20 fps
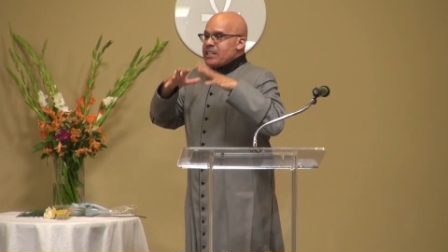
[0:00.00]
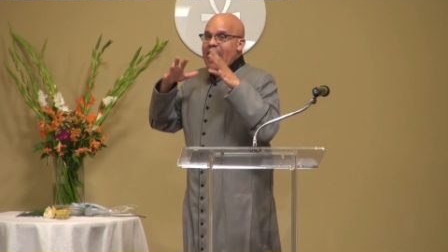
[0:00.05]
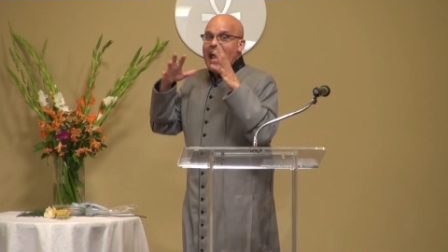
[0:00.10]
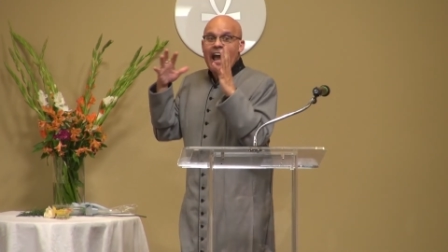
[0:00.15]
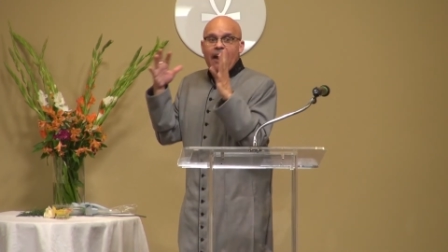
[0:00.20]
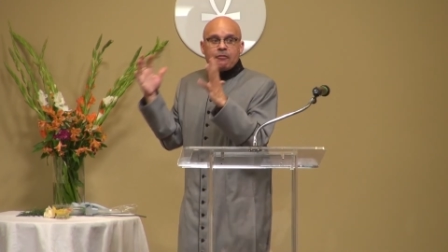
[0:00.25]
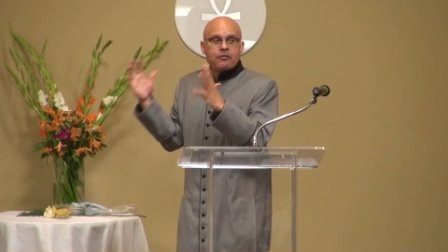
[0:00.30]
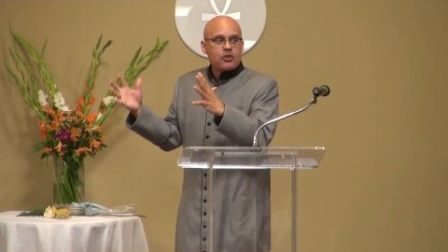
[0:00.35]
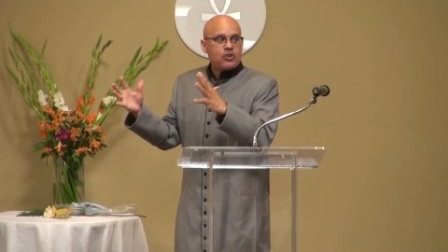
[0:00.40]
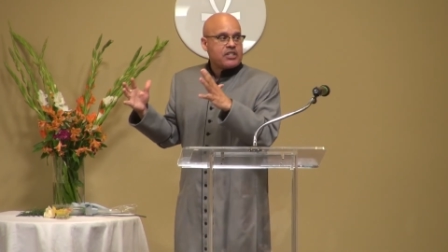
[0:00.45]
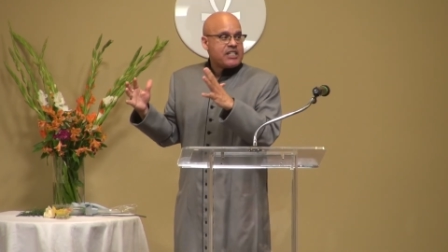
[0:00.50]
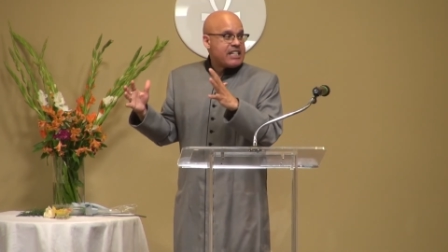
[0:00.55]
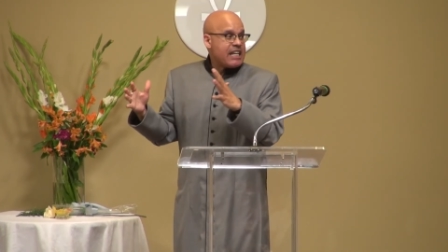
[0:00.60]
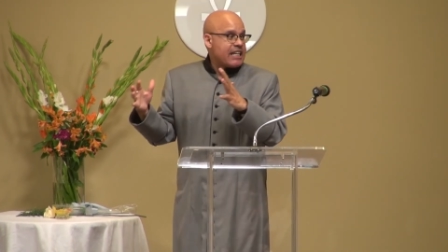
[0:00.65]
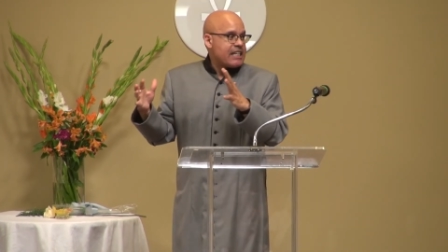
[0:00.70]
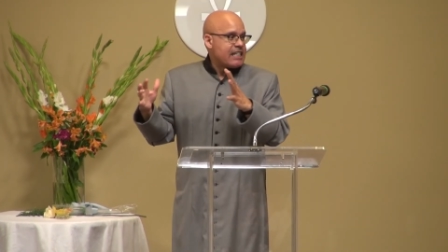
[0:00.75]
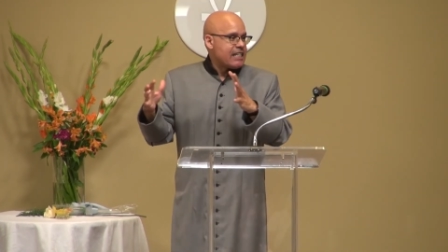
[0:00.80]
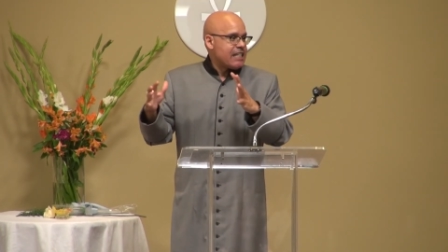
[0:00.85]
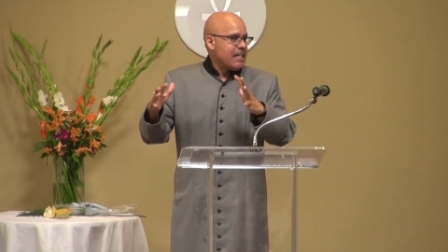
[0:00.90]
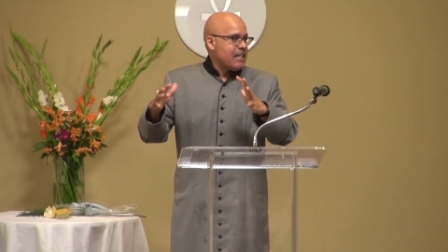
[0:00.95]
after
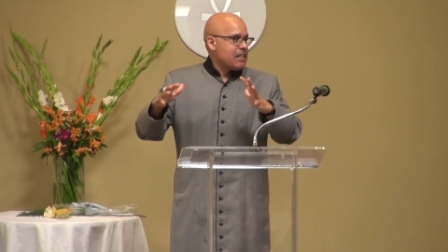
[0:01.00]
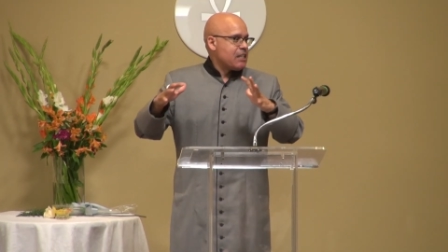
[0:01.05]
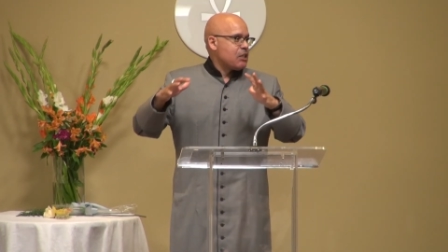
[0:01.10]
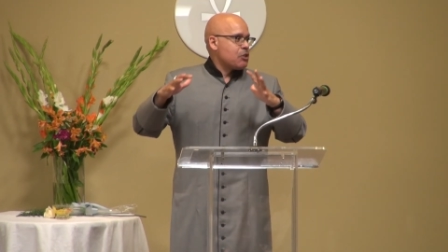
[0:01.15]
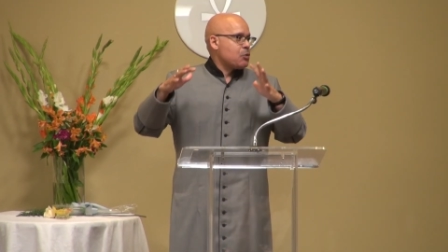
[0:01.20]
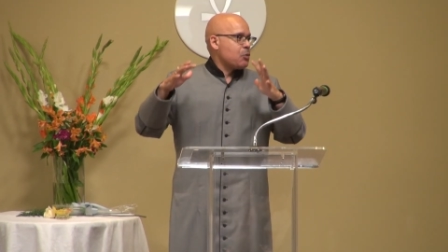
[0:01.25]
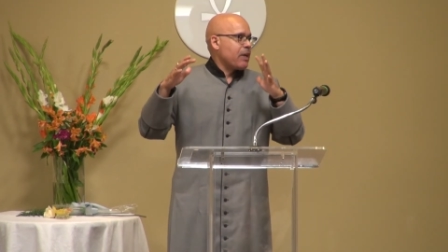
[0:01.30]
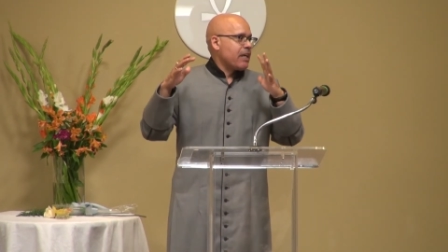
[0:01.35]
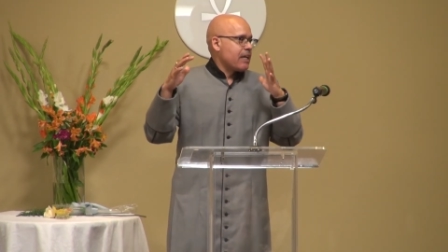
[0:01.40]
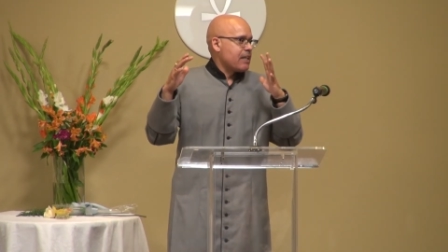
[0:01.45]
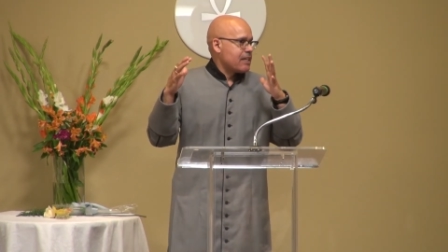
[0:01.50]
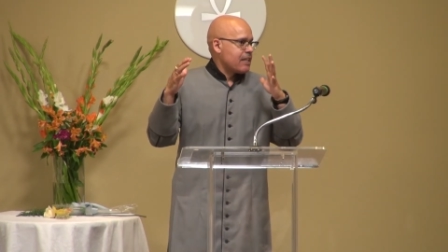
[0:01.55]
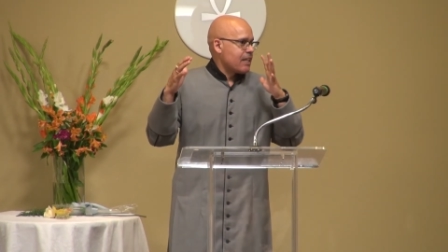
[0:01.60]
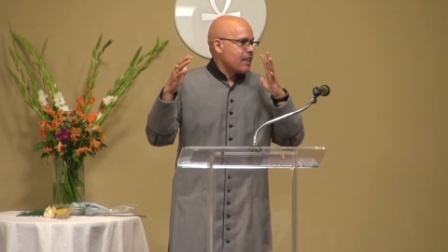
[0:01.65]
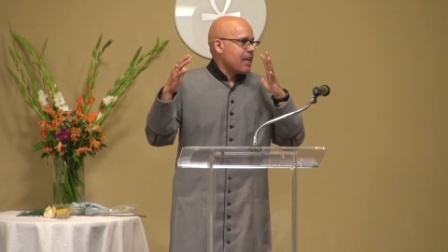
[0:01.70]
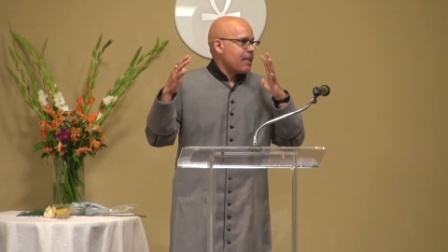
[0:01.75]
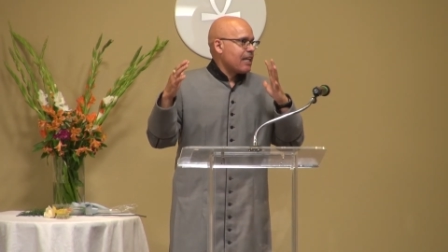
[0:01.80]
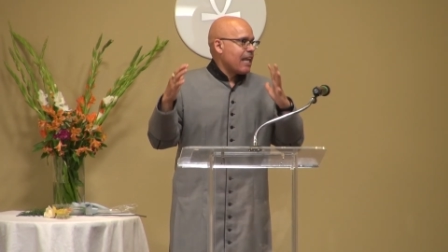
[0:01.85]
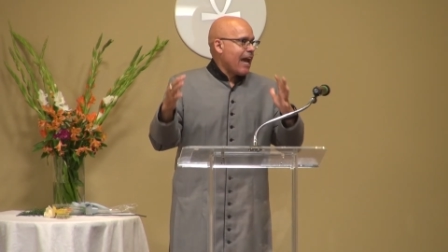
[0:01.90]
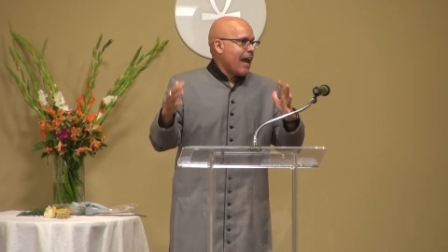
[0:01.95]
6 seasons, we get to
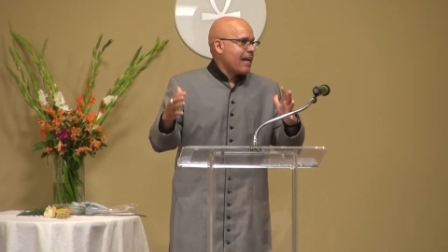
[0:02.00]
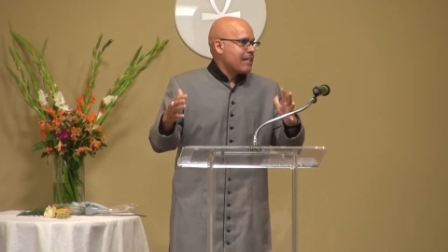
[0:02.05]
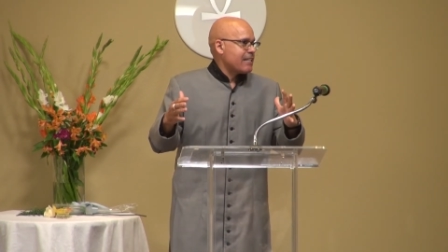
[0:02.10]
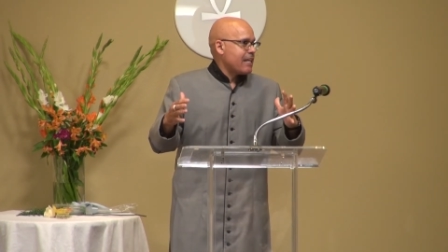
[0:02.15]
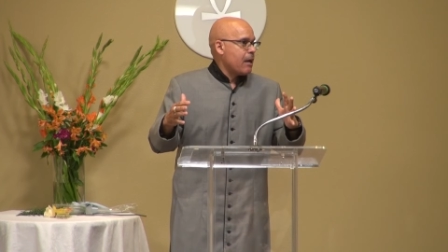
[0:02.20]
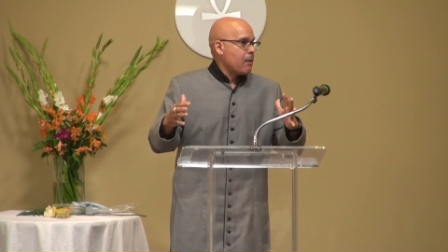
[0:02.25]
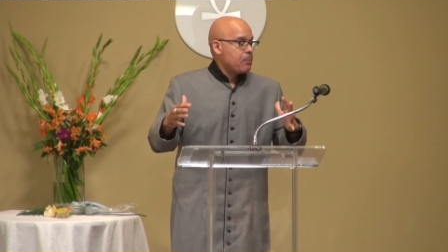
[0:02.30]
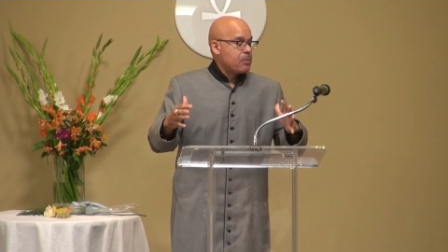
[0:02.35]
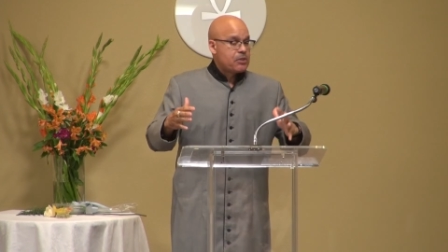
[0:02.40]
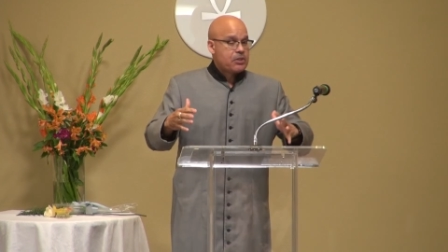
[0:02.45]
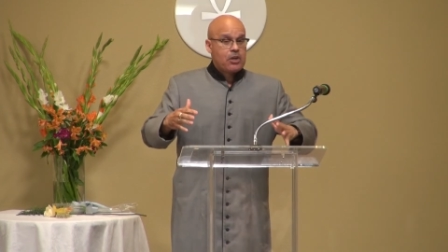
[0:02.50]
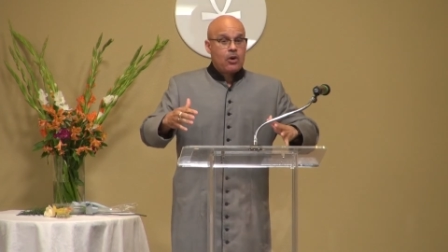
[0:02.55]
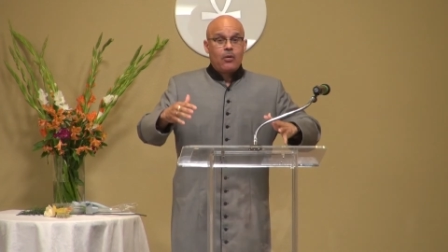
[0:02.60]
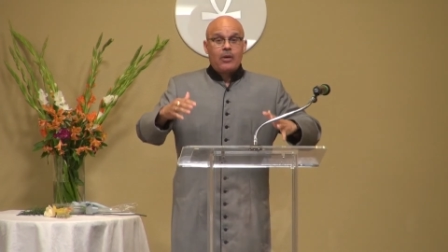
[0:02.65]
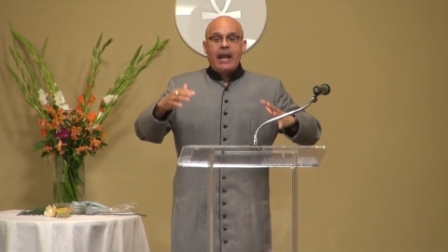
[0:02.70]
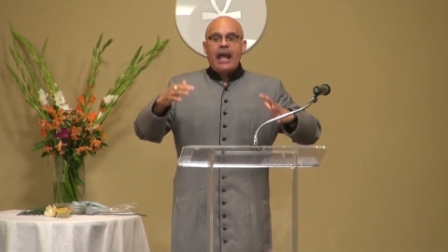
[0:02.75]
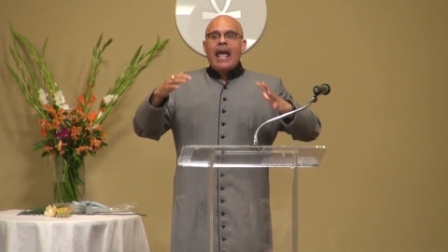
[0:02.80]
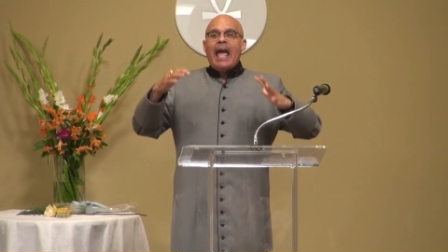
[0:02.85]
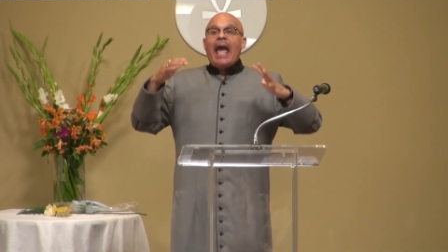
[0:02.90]
the last episode,